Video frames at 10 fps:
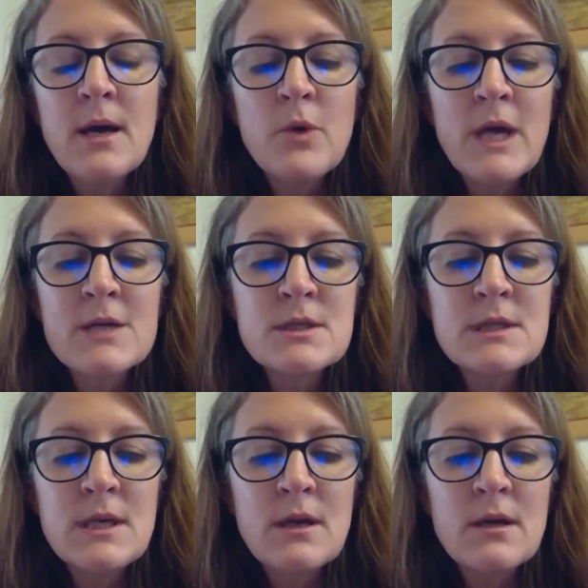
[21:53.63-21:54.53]
We
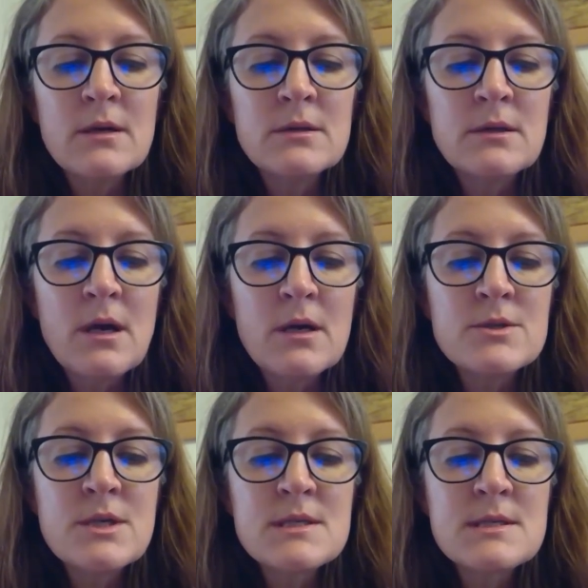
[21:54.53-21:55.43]
actually are
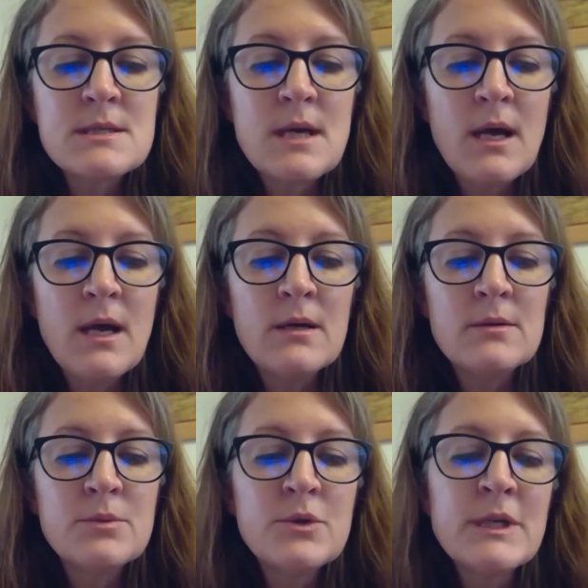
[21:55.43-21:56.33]
just
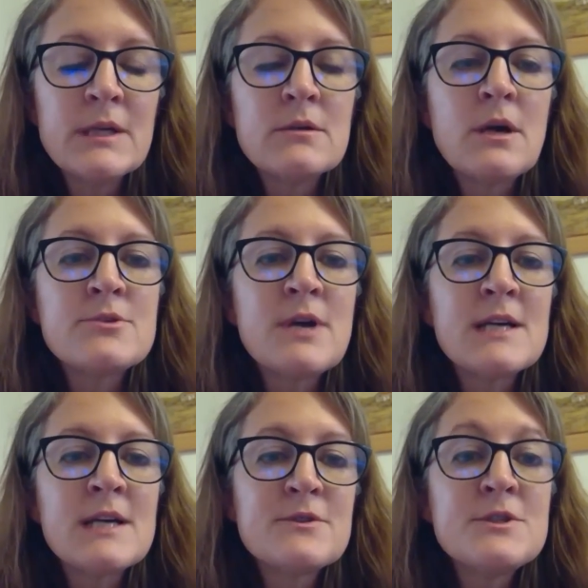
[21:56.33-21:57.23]
pulling in
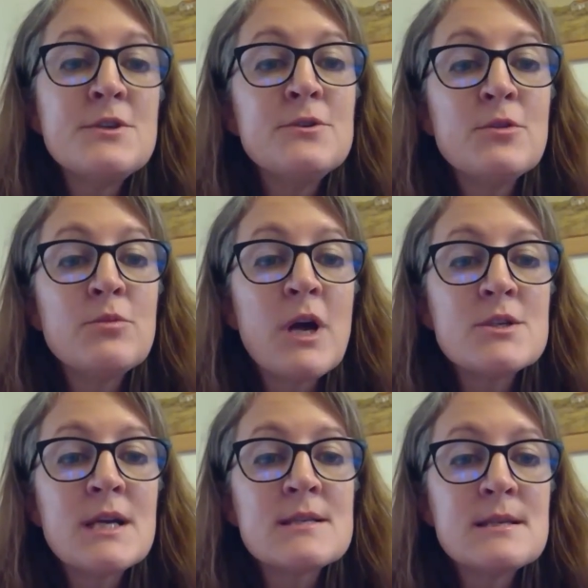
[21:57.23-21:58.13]
contracts for 2 new
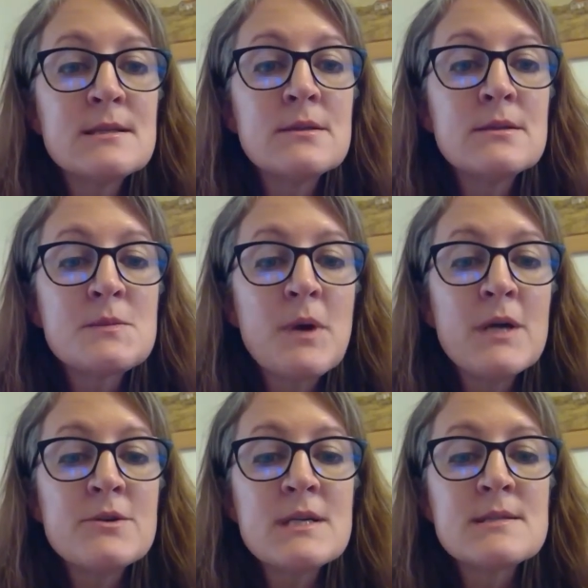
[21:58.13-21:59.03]
projects in the Los
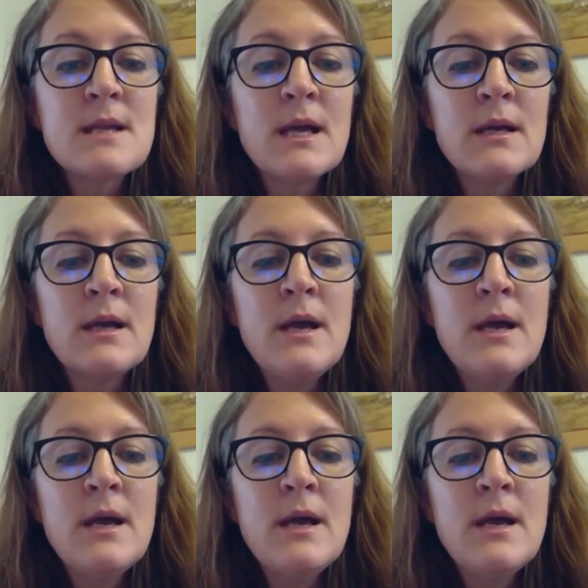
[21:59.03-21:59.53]
Padres that